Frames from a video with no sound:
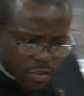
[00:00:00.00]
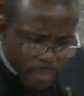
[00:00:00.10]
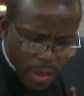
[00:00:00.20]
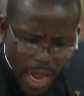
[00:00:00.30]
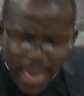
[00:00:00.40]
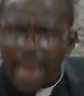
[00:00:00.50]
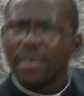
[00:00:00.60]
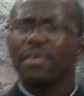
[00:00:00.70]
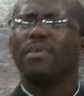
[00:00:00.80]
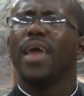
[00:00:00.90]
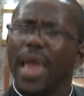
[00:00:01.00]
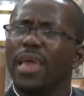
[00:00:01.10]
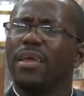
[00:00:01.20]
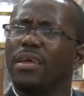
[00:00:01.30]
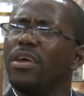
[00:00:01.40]
something like that,
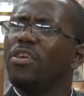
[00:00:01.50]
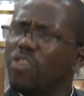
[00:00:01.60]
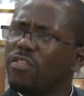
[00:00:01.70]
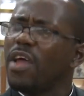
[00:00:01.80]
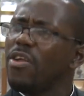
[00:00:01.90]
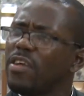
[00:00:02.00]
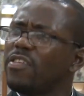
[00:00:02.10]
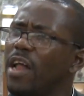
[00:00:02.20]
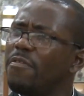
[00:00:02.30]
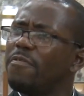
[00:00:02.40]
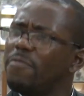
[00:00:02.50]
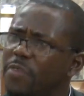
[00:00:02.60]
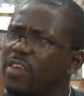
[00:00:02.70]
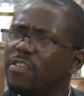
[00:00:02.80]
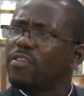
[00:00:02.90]
hey, just tell yourself,
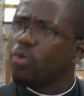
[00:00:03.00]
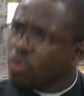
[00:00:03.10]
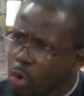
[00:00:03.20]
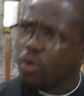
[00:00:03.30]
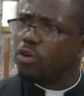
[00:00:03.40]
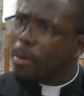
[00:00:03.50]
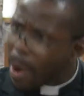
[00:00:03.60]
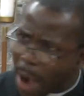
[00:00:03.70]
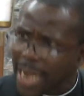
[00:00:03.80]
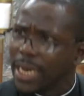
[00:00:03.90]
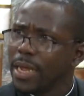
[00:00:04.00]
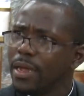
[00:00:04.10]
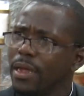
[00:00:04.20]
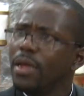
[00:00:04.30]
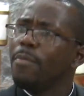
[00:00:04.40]
first rule, number one,
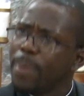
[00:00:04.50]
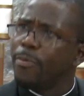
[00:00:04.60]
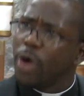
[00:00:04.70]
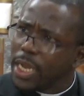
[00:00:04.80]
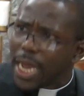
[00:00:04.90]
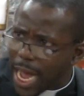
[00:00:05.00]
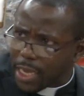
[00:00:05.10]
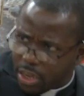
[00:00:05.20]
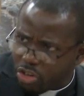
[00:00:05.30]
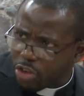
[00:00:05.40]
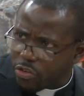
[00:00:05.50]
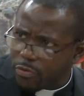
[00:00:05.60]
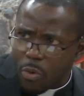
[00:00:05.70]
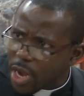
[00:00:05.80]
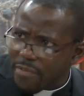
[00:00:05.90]
people hate the Catholic Church.
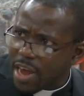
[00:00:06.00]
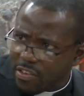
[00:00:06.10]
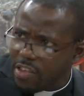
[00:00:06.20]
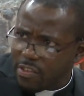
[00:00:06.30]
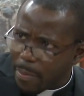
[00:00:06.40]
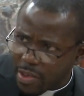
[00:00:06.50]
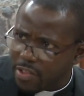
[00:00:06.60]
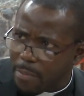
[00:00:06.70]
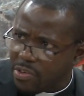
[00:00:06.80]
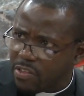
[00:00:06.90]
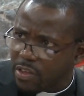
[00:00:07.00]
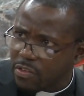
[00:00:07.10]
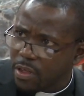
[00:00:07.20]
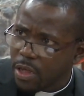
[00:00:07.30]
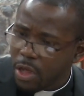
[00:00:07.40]
For whatever reason, it's their personal
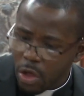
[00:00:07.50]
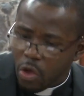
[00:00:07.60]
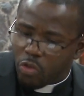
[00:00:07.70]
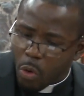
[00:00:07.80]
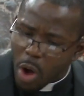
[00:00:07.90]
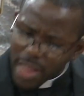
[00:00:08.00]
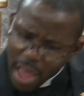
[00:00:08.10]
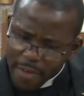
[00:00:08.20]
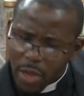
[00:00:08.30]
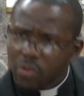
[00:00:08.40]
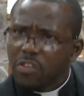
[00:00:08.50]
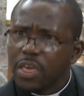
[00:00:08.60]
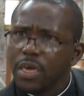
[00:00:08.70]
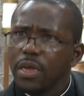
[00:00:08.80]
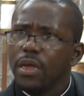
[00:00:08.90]
business. So whatever you
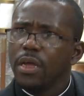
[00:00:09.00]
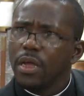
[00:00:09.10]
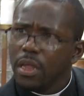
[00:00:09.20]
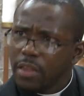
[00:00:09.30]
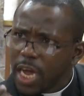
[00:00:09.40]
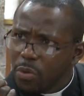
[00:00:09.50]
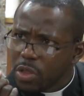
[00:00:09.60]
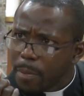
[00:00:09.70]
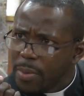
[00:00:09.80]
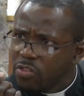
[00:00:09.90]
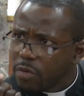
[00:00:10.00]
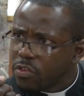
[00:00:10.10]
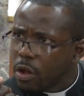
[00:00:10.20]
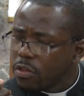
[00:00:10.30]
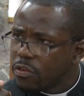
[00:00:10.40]
see, take it with a pinch of
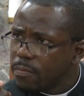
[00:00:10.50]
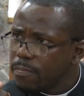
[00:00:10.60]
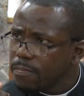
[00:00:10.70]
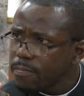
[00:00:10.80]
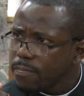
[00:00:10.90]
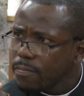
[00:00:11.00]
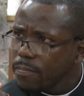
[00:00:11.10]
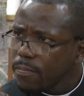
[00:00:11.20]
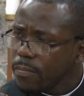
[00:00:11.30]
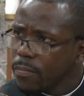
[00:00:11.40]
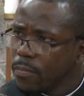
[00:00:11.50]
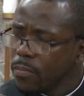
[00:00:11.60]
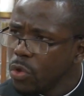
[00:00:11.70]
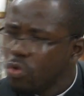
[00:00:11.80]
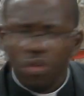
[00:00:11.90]
salt.
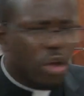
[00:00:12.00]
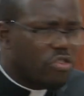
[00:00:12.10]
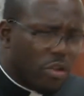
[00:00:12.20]
Do not